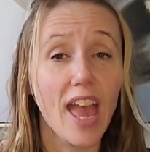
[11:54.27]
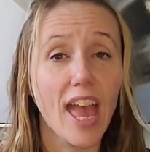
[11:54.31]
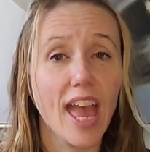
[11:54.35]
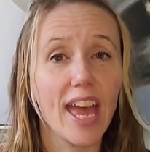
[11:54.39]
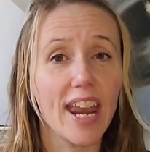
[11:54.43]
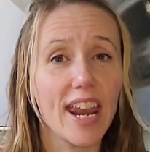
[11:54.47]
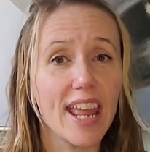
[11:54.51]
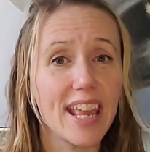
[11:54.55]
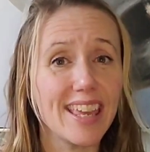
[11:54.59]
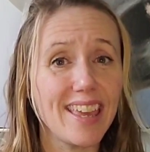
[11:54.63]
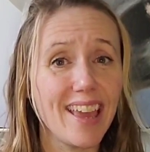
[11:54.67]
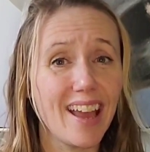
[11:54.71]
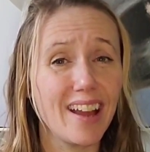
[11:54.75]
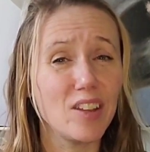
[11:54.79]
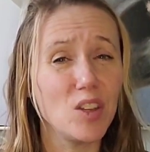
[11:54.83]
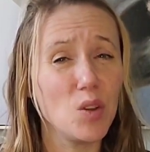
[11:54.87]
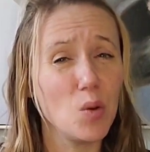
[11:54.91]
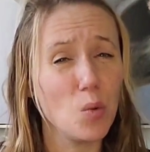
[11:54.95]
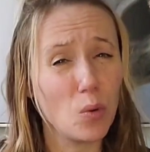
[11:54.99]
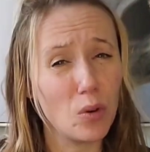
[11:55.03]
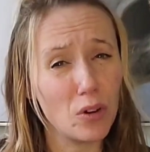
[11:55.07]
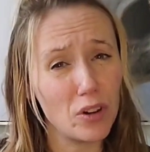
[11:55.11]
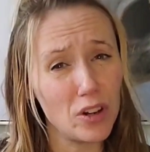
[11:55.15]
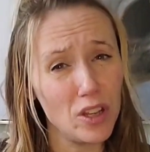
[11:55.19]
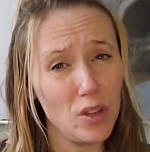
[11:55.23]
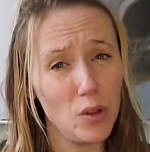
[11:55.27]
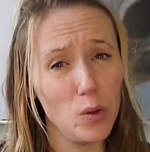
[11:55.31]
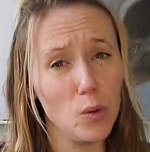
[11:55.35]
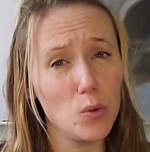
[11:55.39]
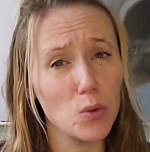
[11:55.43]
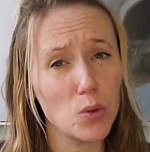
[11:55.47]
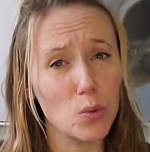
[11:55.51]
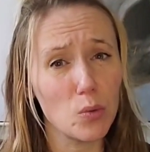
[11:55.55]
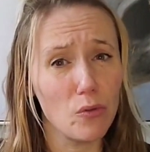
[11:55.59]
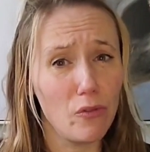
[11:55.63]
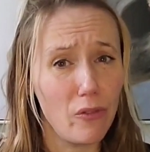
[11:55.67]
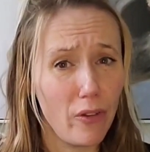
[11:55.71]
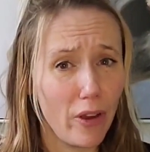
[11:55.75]
And again, you want to use
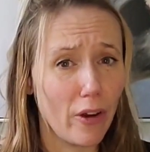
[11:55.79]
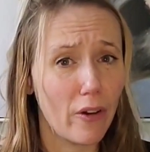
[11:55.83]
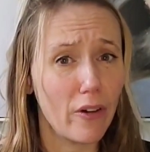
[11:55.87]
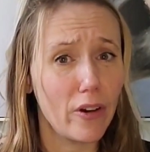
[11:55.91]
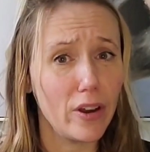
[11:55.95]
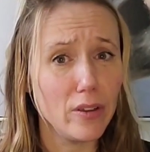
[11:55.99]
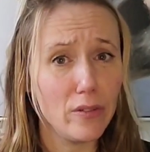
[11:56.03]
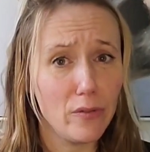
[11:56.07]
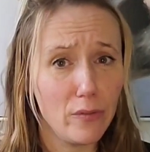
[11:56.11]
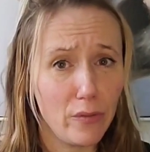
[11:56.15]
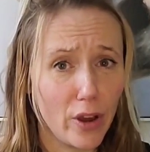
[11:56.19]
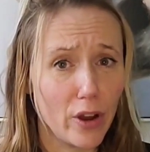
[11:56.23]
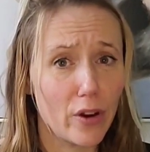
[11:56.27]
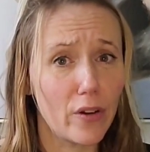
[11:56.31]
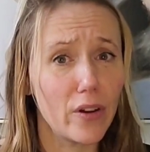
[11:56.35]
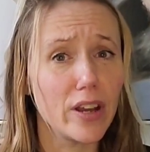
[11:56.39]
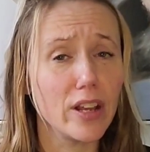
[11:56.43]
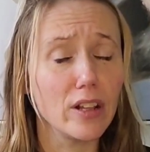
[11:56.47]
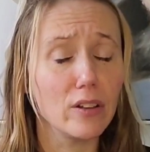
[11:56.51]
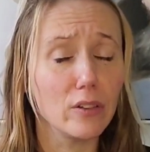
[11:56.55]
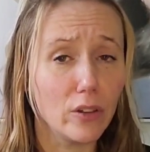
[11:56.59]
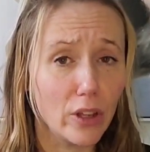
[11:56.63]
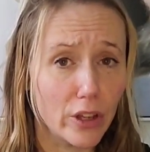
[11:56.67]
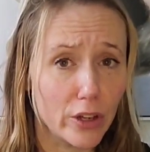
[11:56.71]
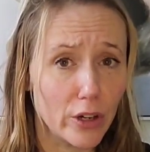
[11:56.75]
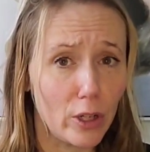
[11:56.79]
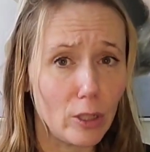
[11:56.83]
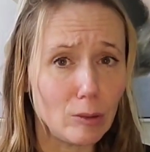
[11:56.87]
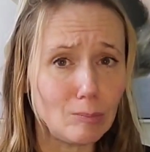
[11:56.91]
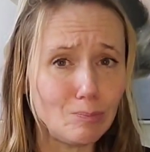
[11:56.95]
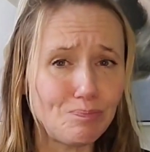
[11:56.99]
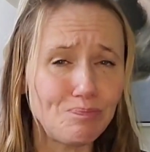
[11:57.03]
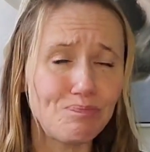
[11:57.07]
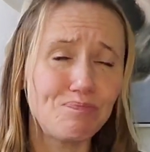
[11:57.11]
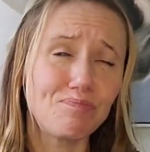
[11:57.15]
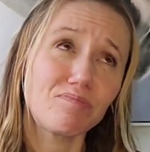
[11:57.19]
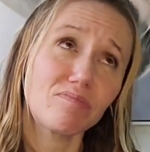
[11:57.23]
very, very little.